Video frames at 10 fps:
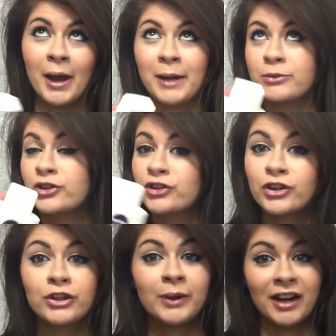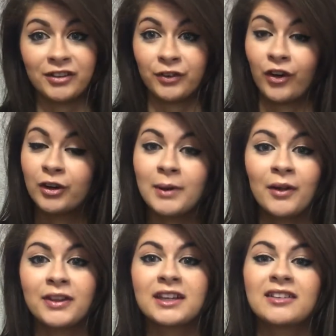I'm sure you guys have heard about
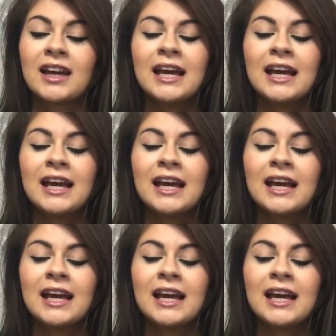this.